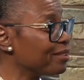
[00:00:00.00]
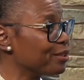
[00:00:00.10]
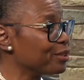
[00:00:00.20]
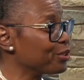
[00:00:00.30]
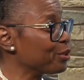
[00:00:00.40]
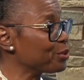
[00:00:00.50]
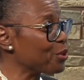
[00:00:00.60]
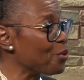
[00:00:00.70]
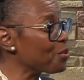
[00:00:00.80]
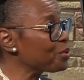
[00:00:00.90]
your
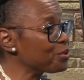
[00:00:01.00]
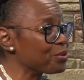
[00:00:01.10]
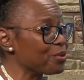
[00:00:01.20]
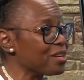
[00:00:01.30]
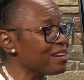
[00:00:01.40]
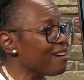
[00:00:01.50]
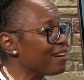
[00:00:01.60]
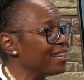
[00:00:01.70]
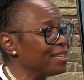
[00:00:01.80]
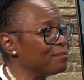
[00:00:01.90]
churchgoers or
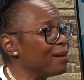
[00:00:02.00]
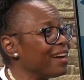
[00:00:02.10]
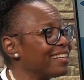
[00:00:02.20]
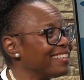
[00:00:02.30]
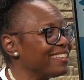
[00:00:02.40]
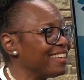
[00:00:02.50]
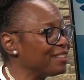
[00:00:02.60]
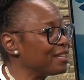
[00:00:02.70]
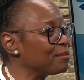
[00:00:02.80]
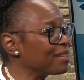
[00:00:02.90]
anybody
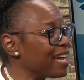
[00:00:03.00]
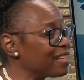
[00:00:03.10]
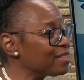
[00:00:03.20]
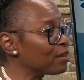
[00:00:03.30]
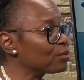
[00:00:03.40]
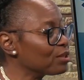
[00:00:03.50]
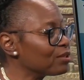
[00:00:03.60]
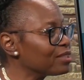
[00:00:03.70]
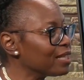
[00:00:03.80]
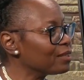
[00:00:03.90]
that you come in contact with
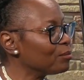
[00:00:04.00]
on a daily